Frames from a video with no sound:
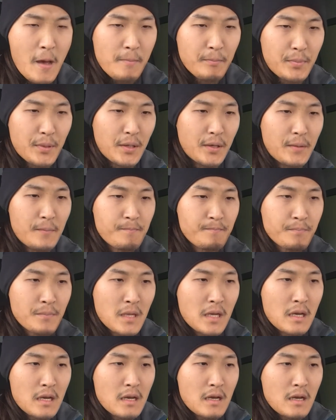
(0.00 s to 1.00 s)
But
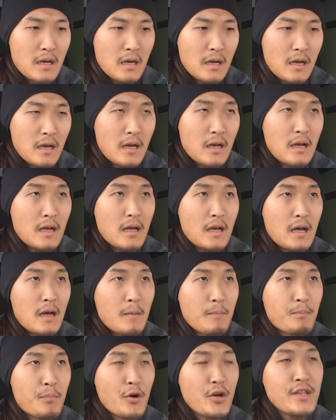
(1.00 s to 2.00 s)

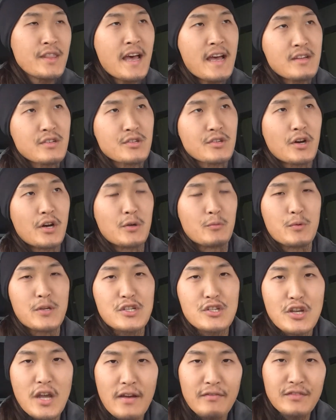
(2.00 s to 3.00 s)
putting that aside, we
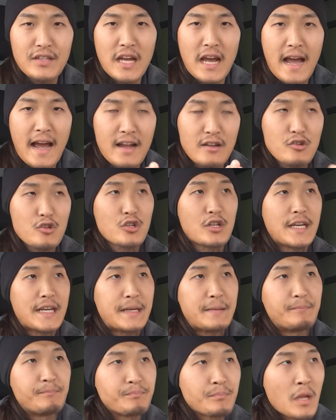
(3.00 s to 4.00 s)
just have to
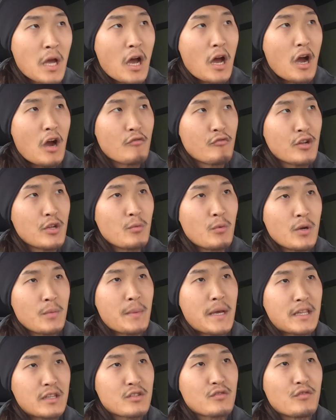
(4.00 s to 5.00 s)
actually, I really want to
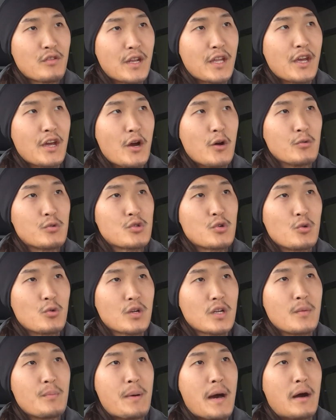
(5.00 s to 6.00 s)
make this video
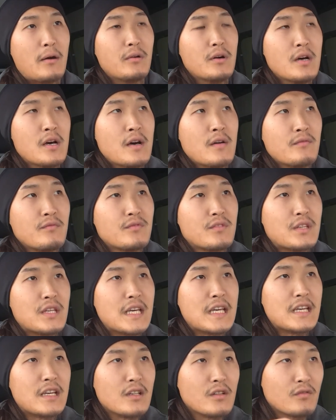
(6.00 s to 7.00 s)
talking about
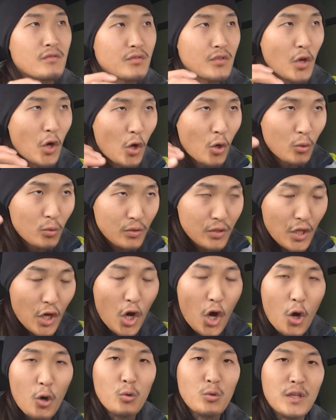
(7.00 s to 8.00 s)
the
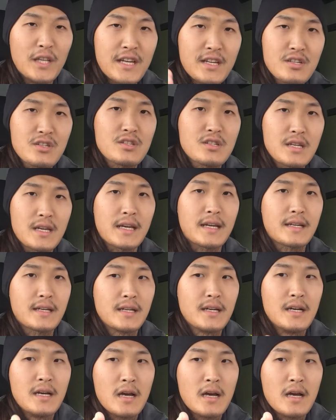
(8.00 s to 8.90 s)
holistic